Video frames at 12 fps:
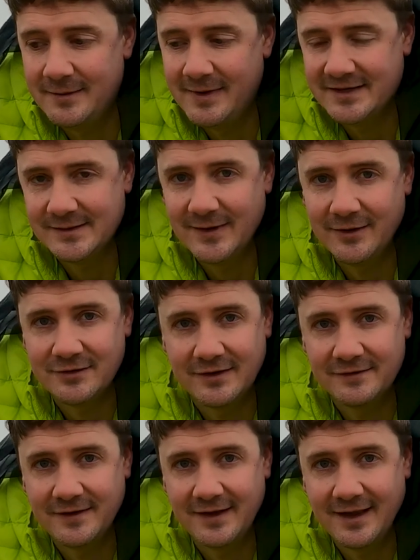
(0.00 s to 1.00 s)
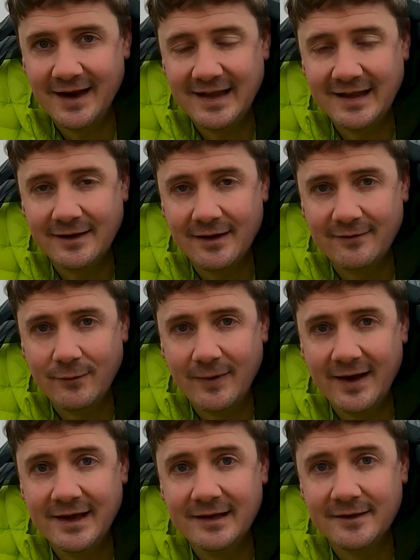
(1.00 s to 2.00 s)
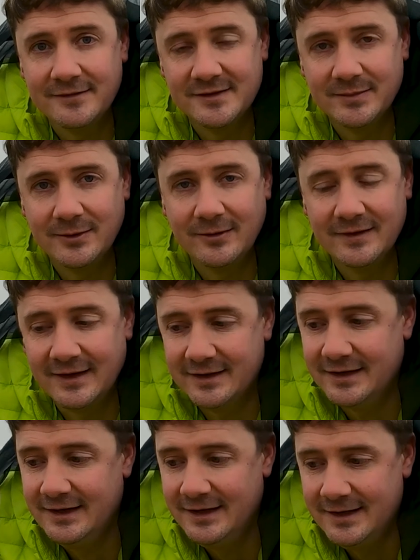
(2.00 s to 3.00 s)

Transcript: and mess about trying to find any other way of supporting it.